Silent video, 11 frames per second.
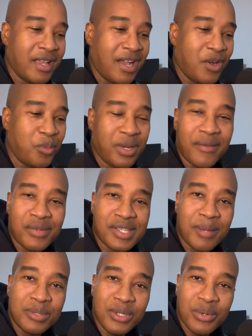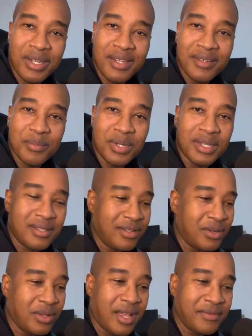I hope we never stop doing it. But you
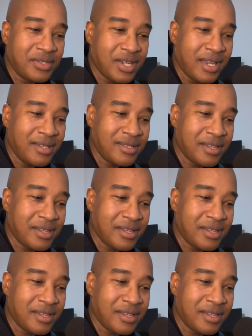know, lives change.